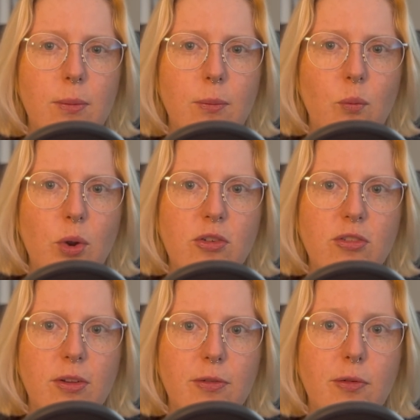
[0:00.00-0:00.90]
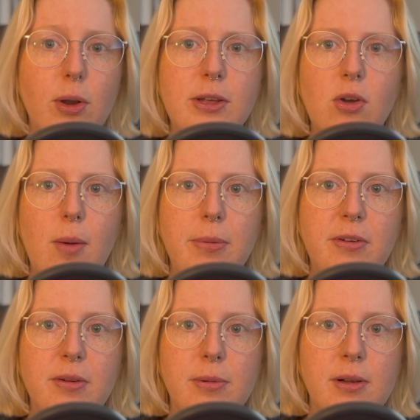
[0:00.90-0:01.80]
which is fully
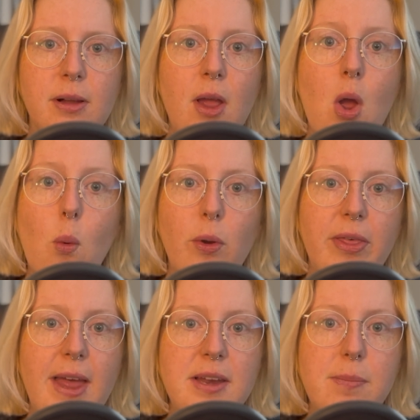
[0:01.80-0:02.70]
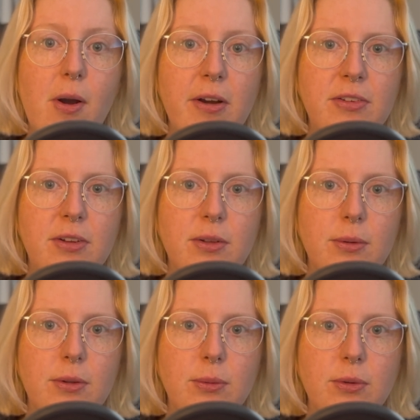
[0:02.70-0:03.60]
compatible with any parser you're
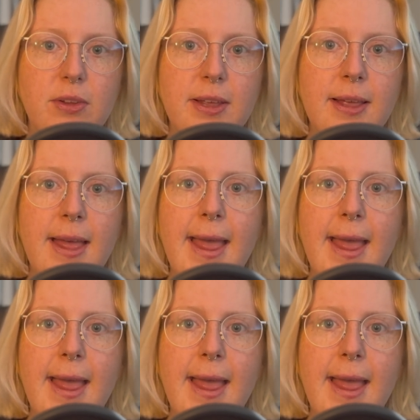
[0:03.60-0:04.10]
using